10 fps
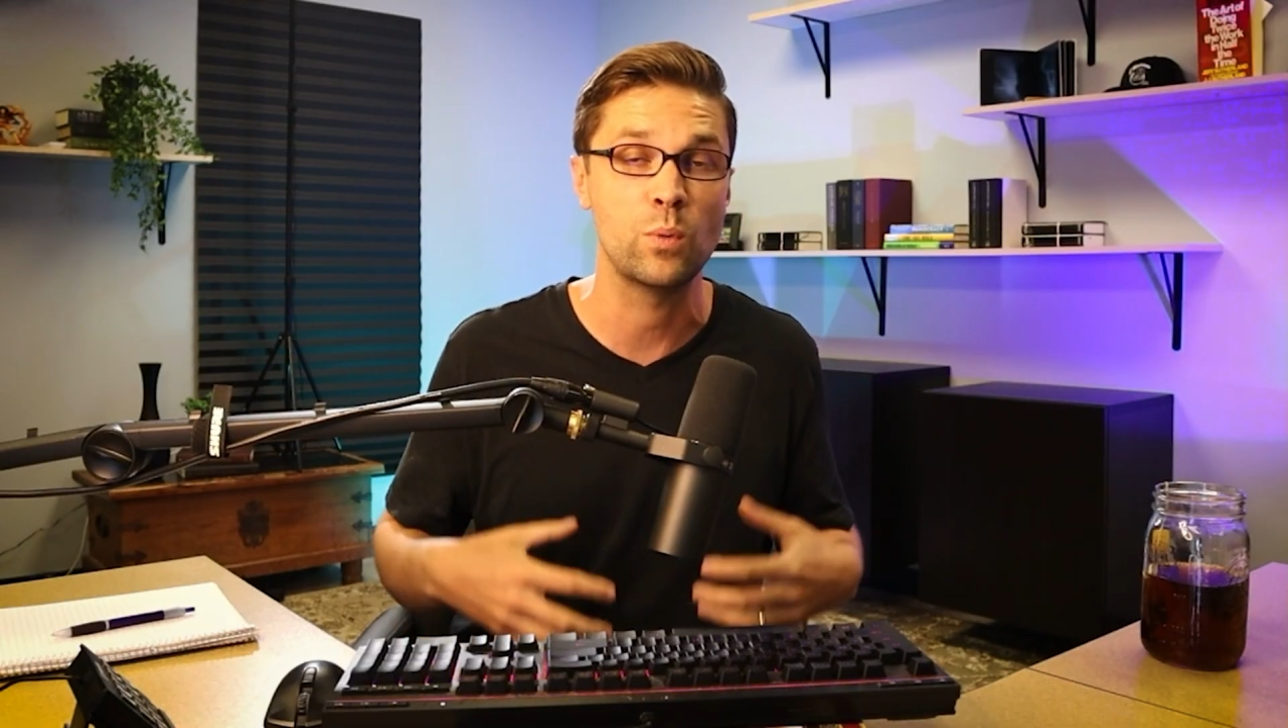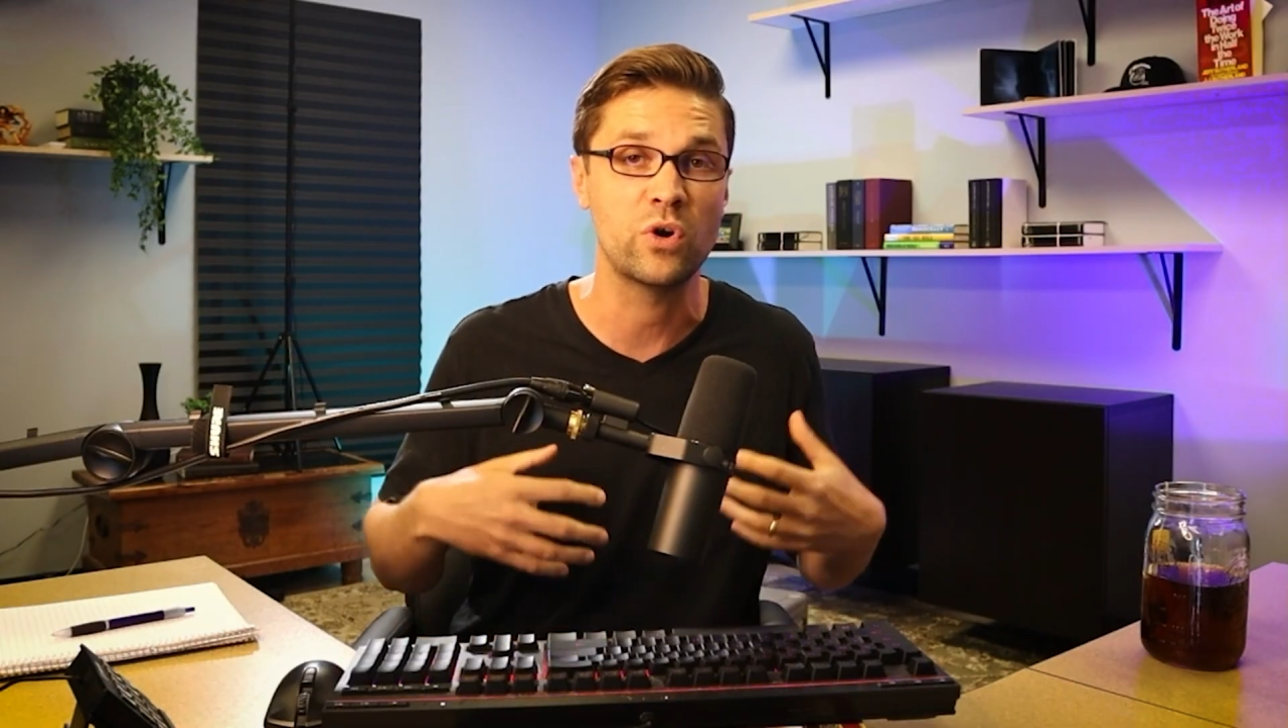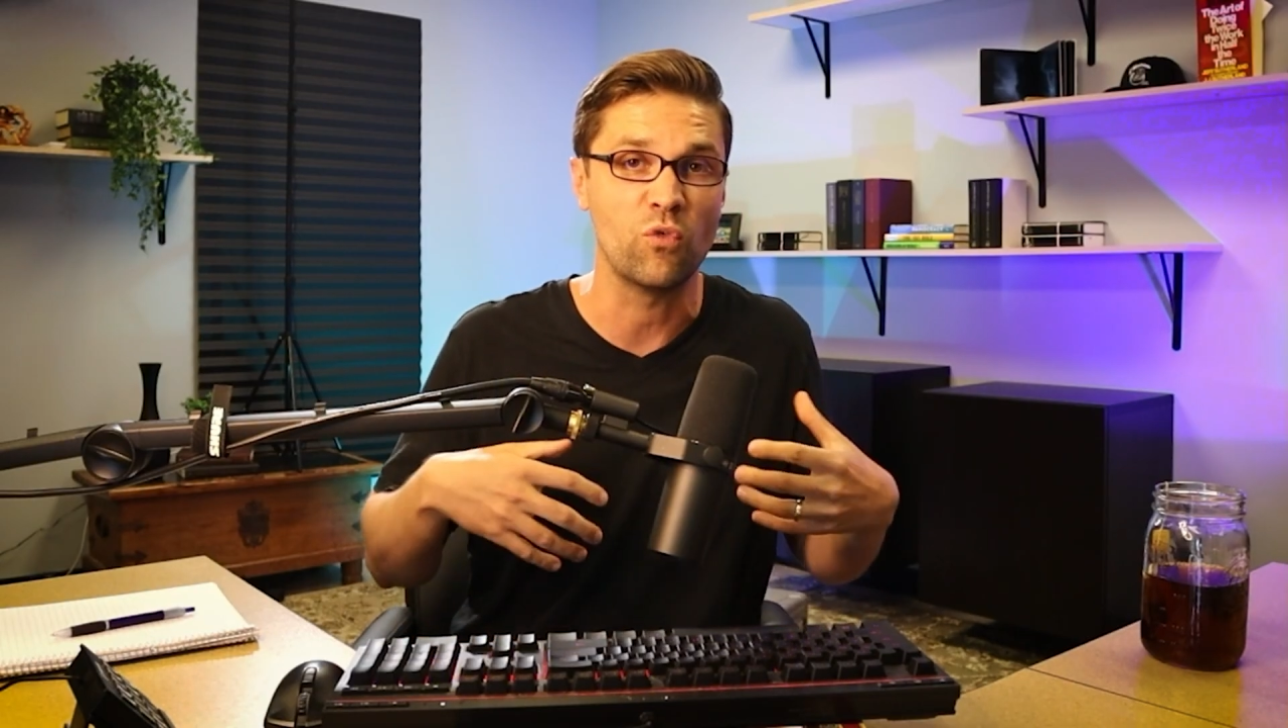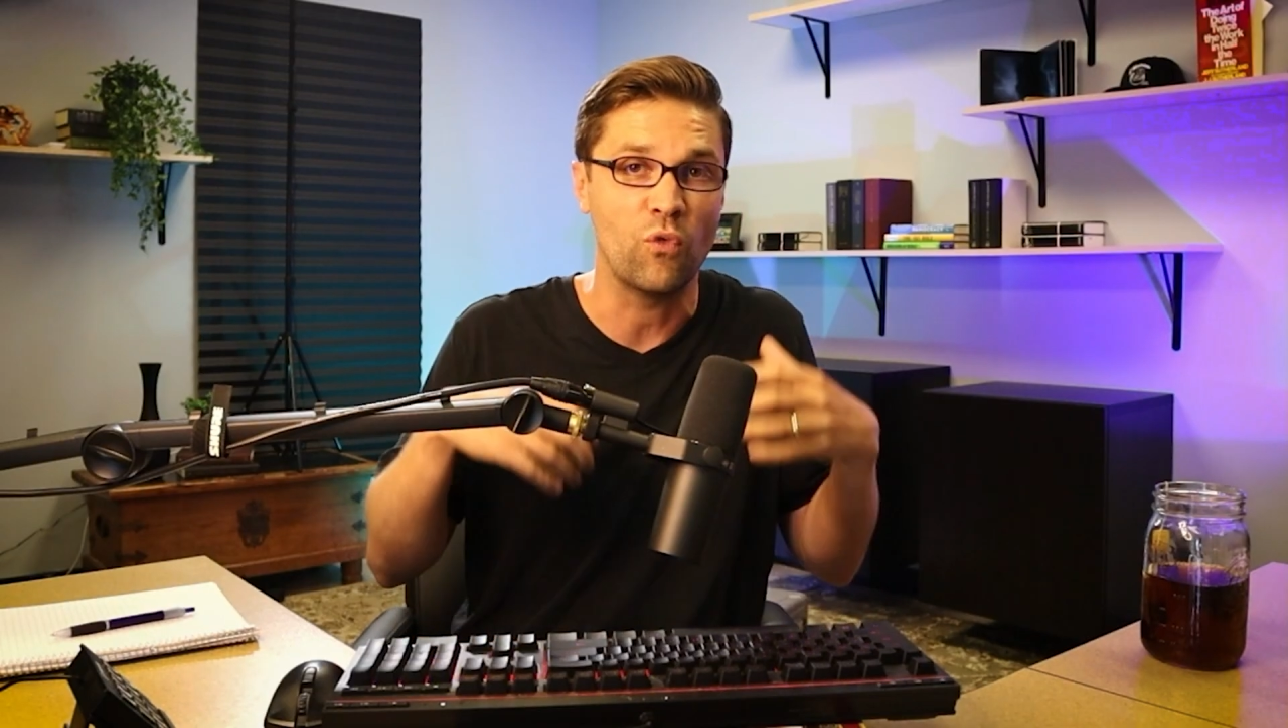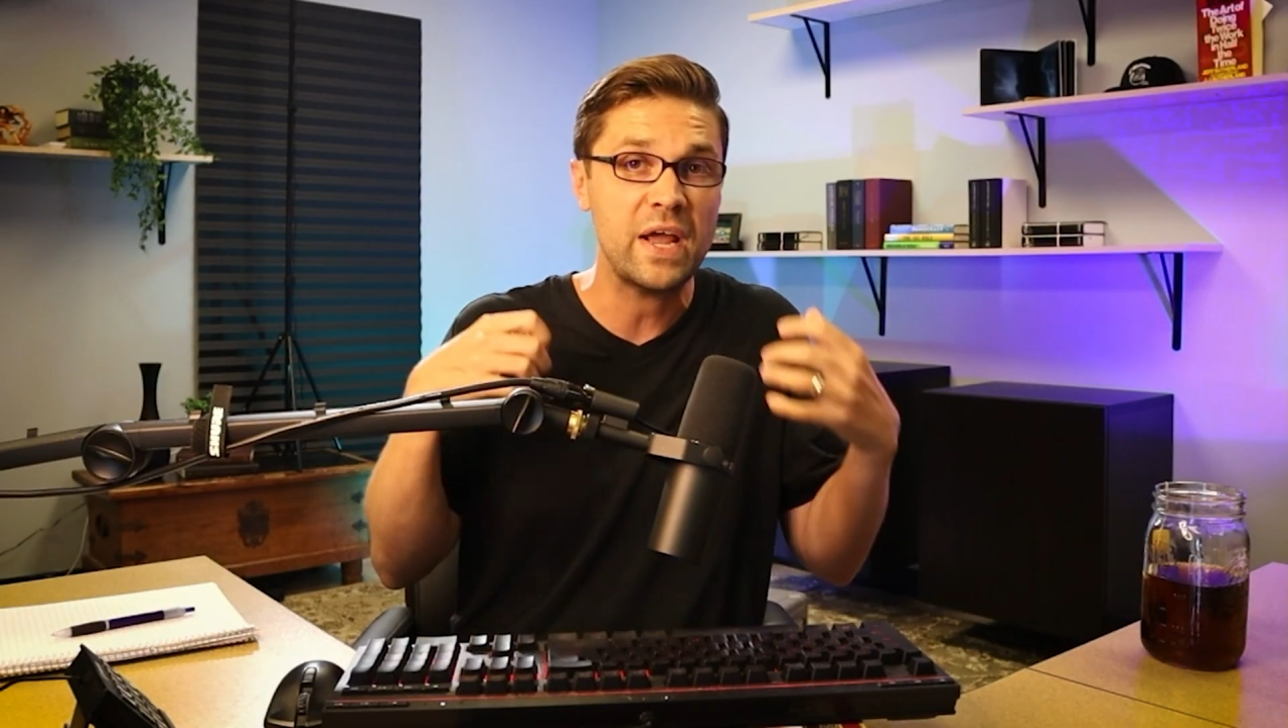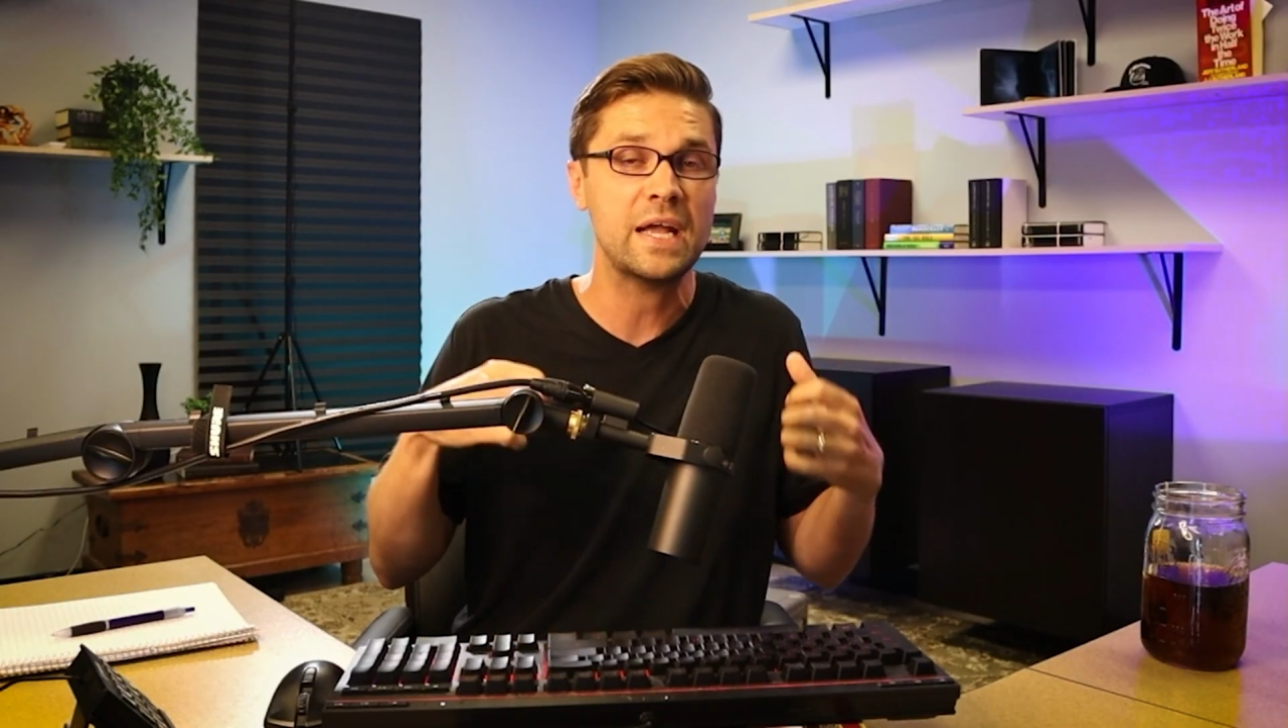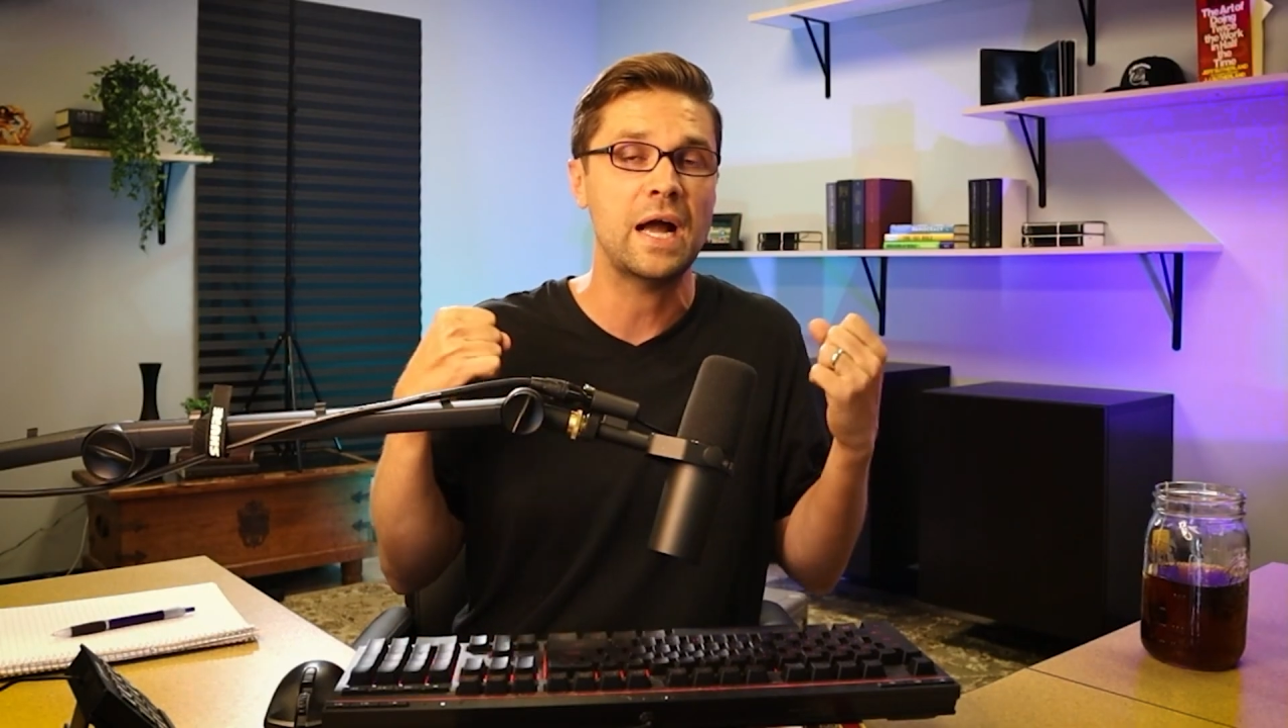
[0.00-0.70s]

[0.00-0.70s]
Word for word: want to rank